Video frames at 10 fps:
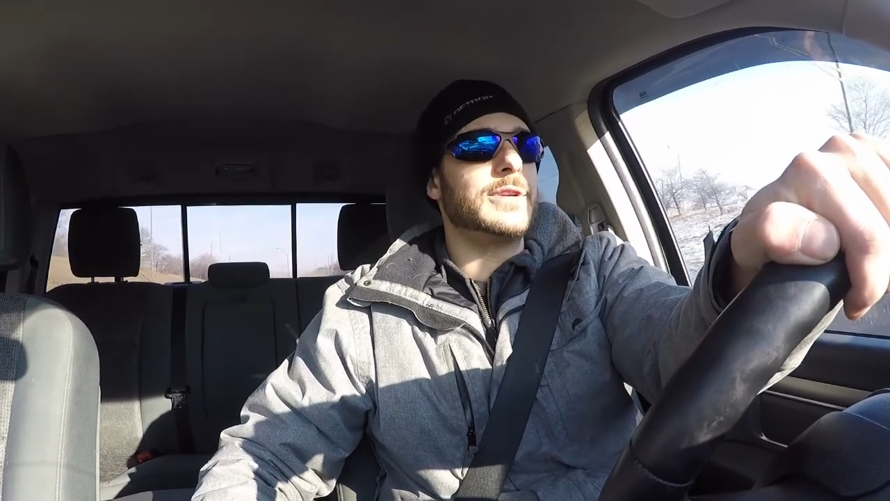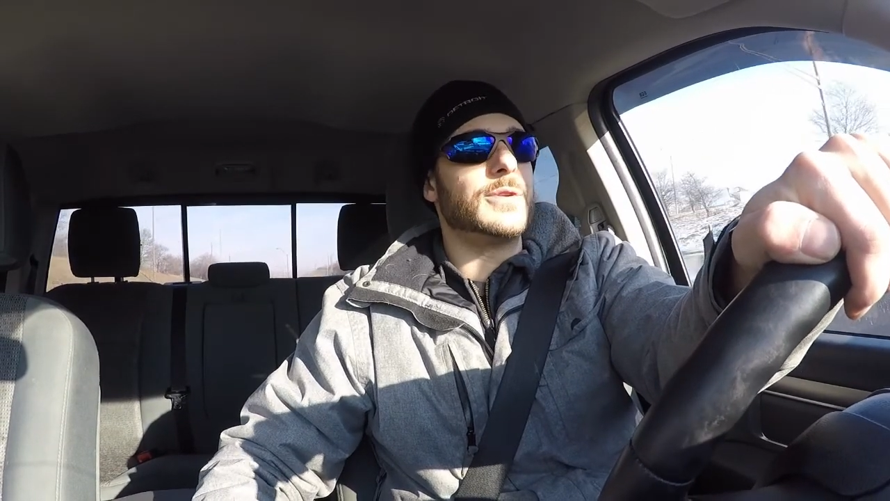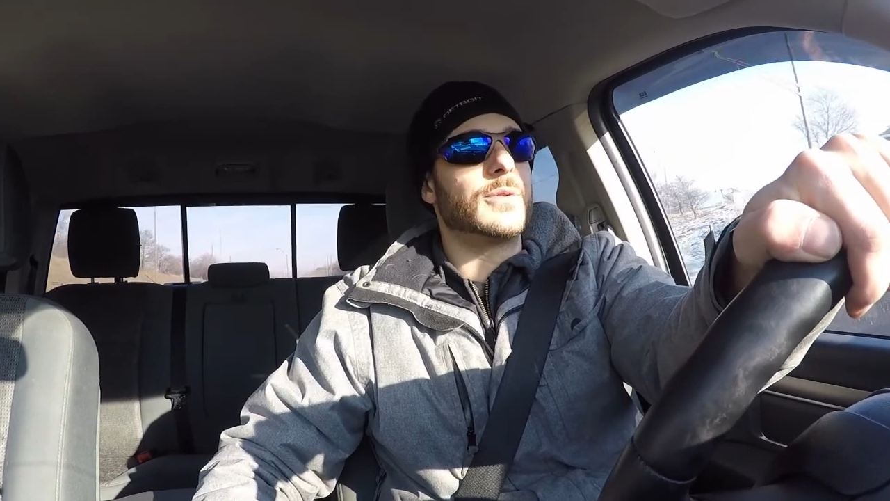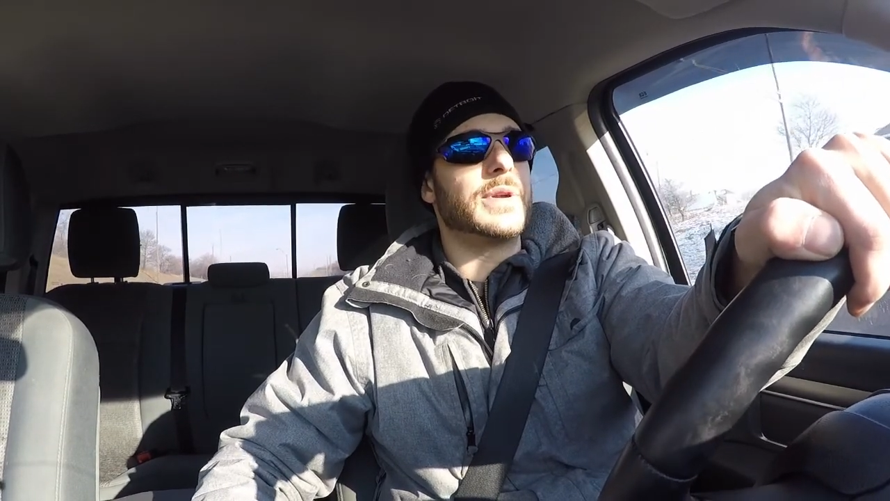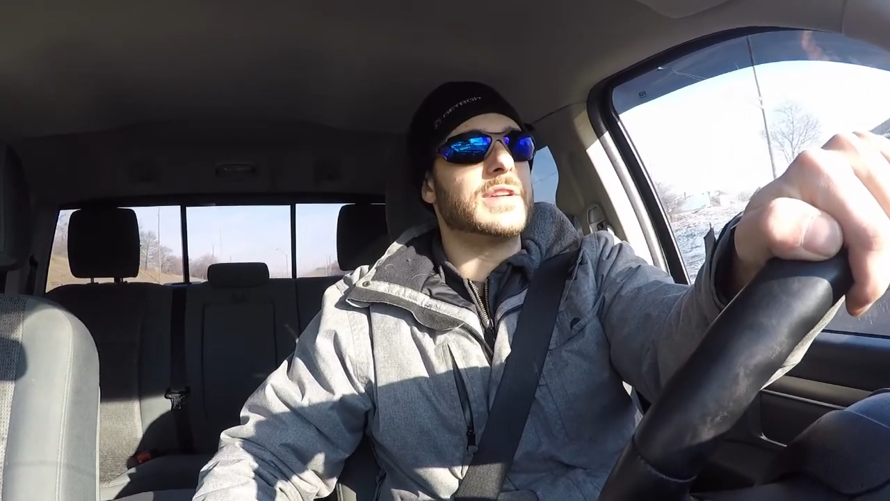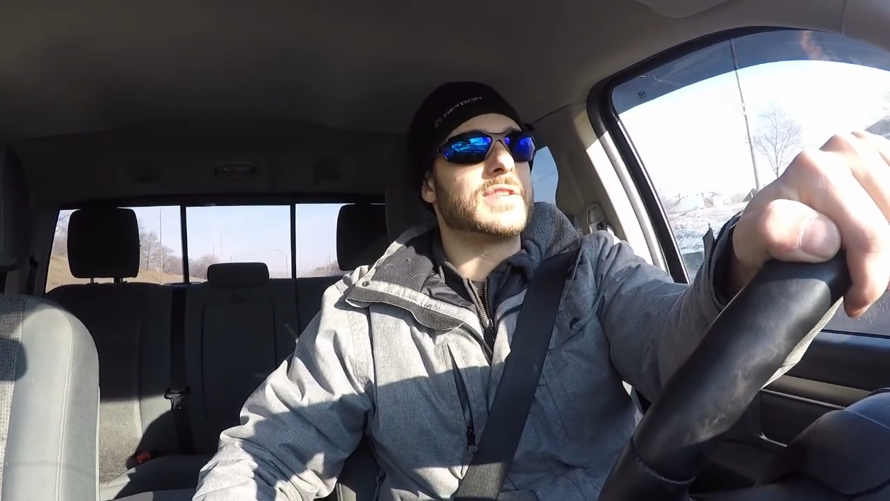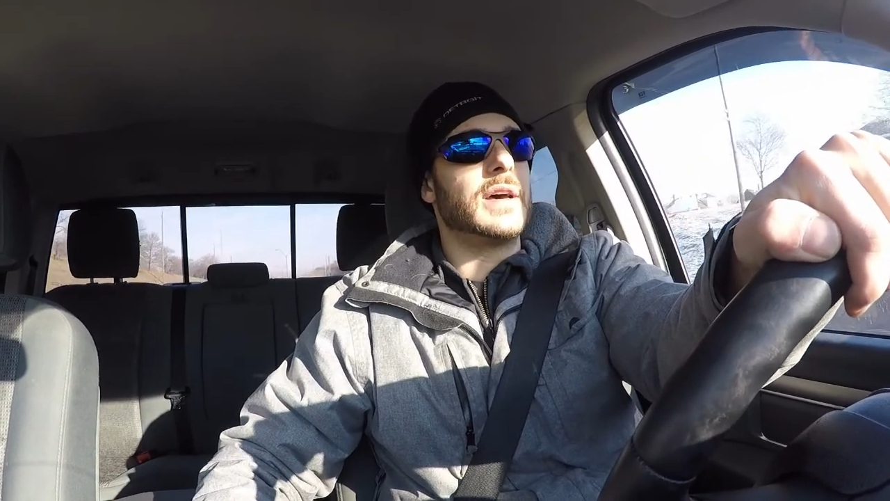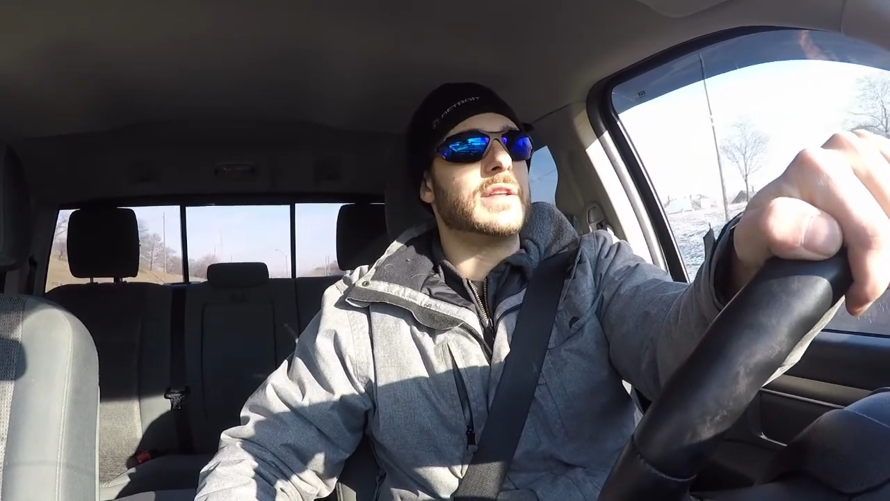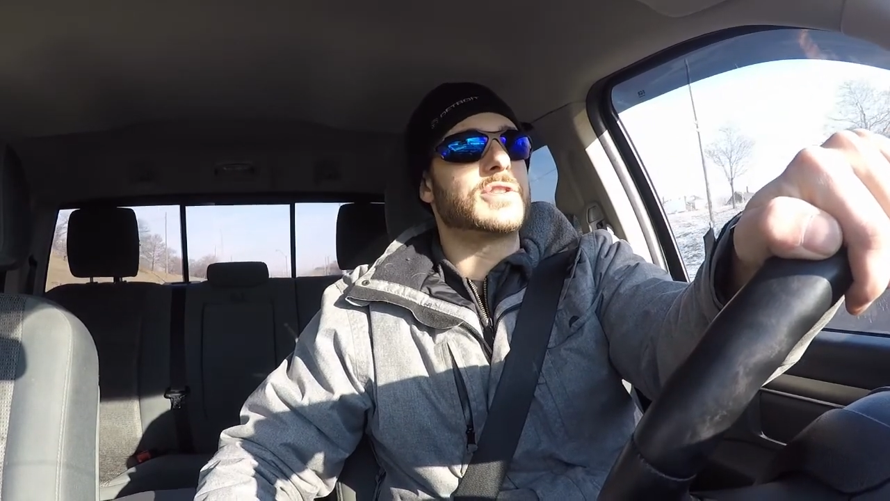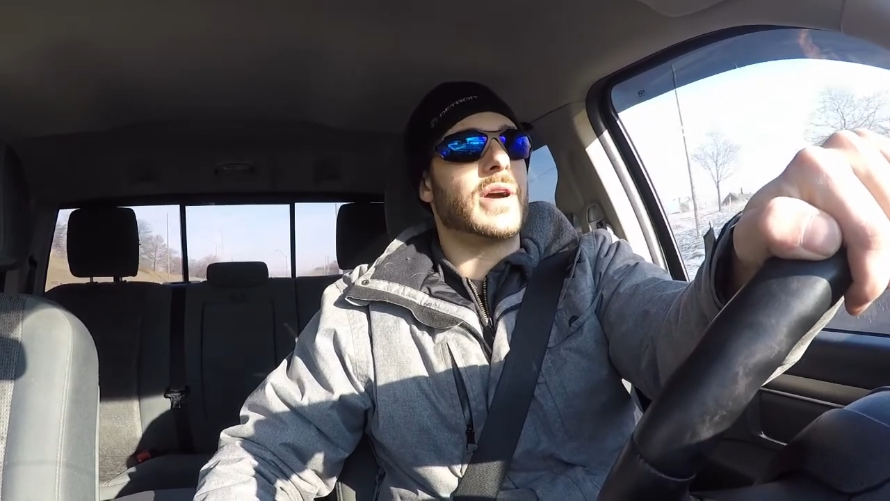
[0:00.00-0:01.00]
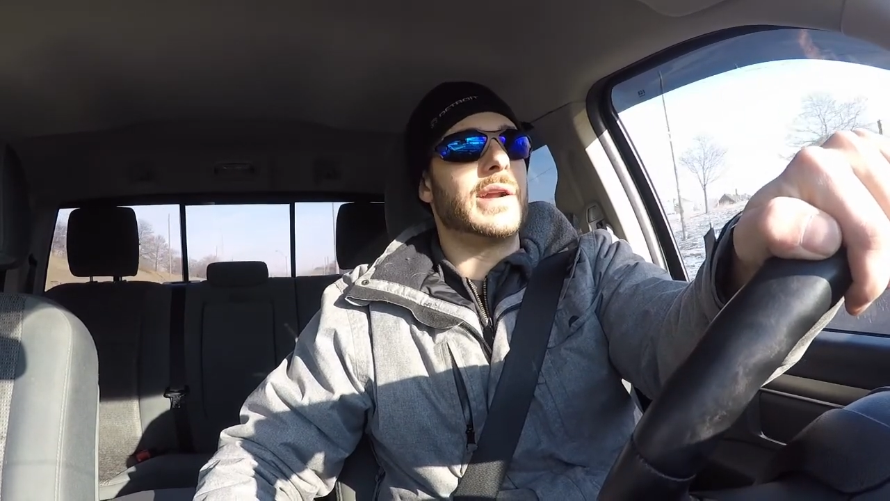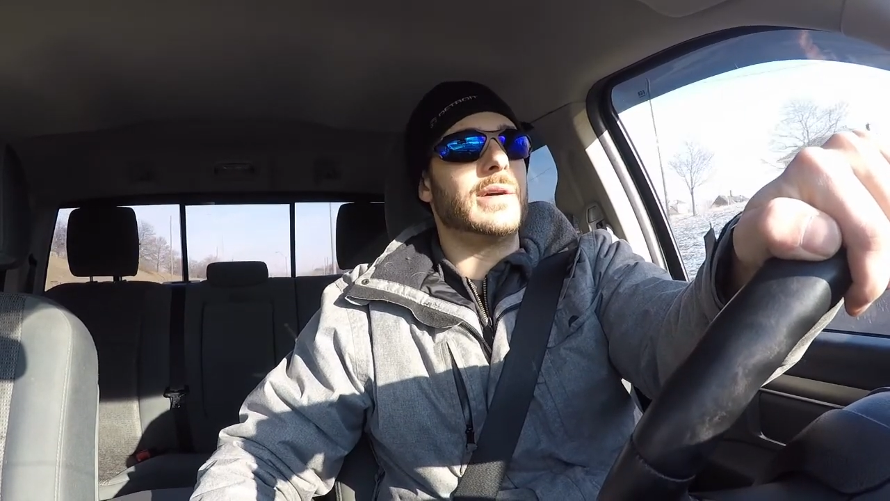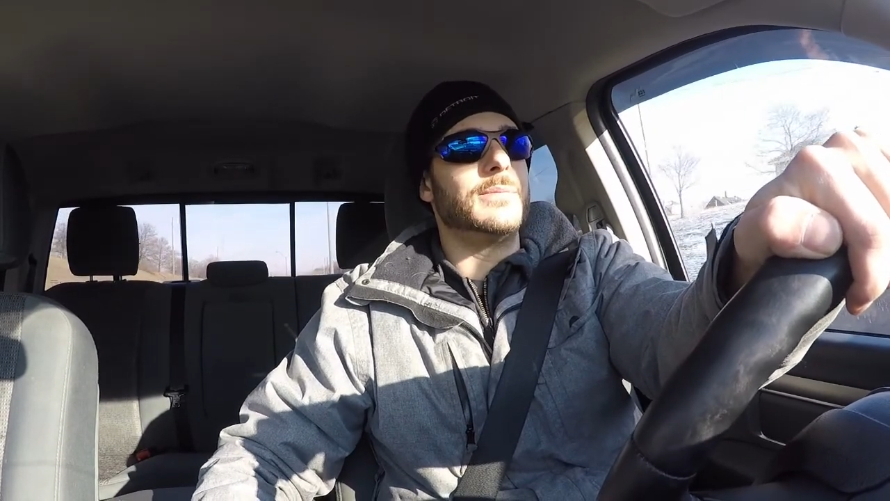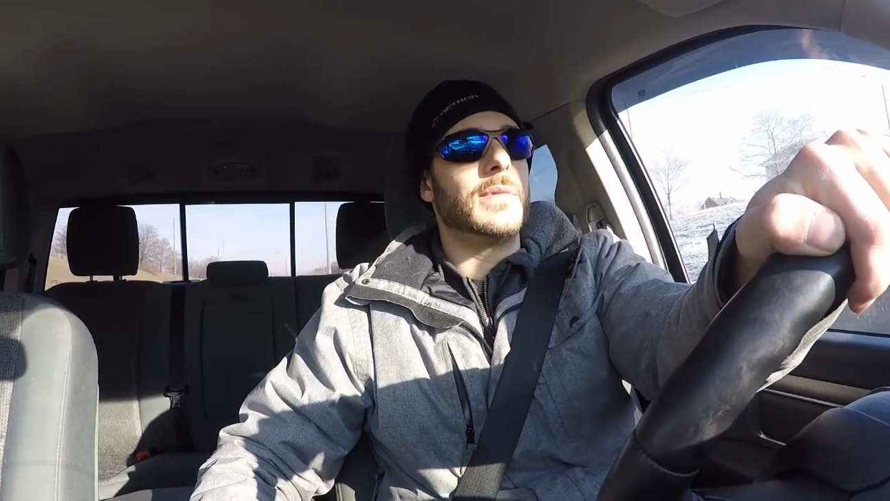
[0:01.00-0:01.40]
do a redesign, they try to